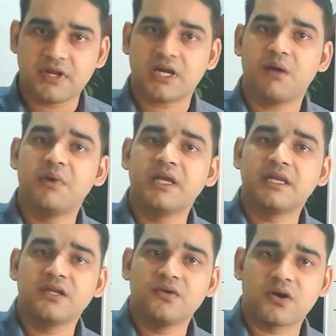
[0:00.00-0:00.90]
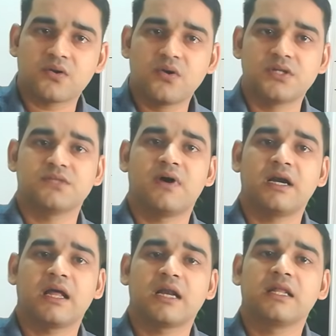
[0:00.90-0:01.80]
completing your course.
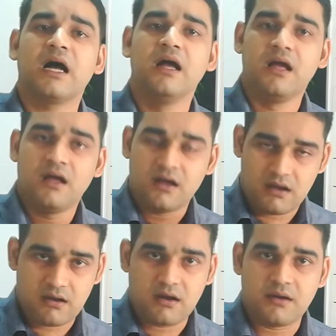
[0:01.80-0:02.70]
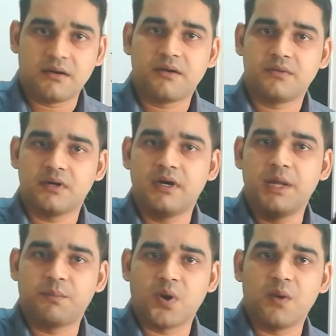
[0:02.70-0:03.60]
What are the
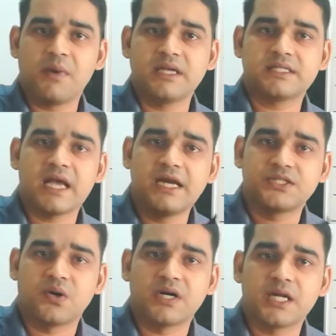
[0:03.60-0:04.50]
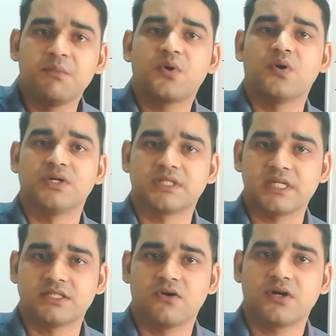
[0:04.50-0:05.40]
diplomas and short term
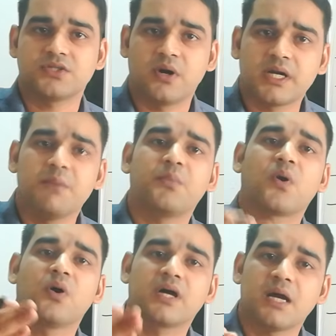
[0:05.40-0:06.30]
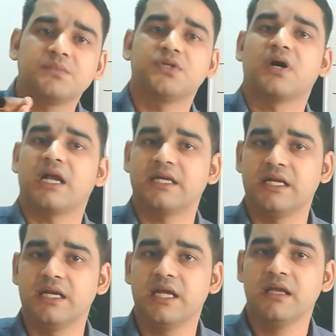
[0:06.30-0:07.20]
courses or short term programs you are
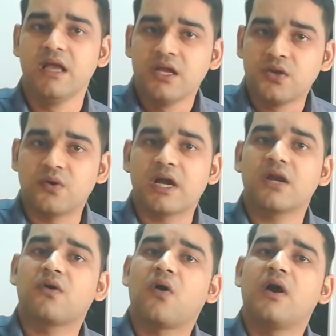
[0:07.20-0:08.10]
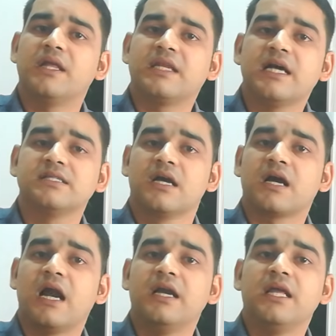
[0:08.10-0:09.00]
attending, you can call it as
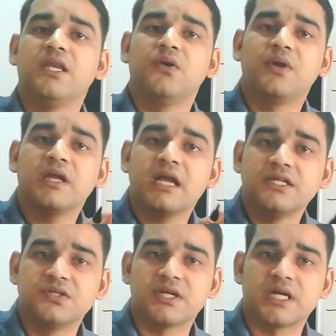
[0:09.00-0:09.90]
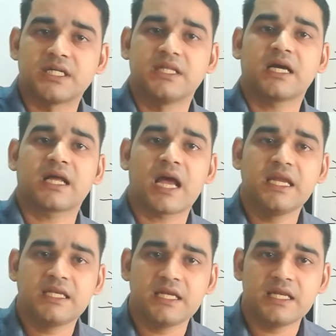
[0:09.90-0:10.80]
continuing education. The
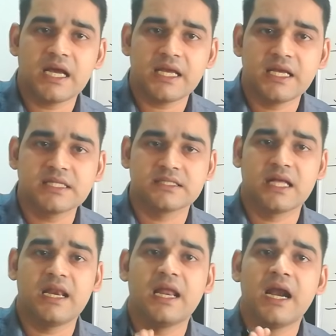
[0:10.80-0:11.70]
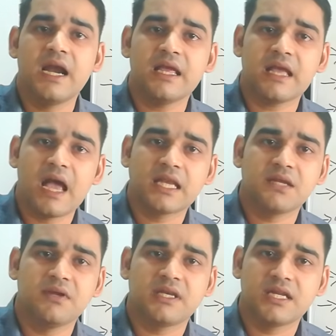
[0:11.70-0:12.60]
criteria is the learning
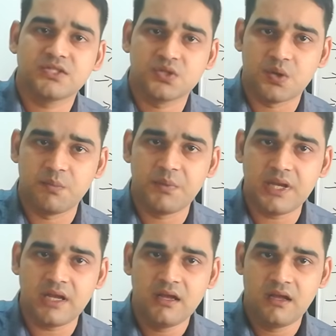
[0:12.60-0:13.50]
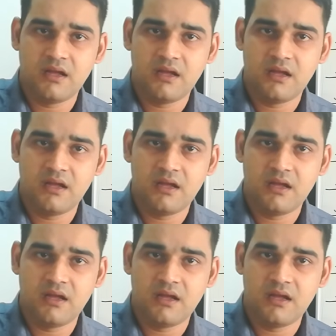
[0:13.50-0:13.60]
activity should be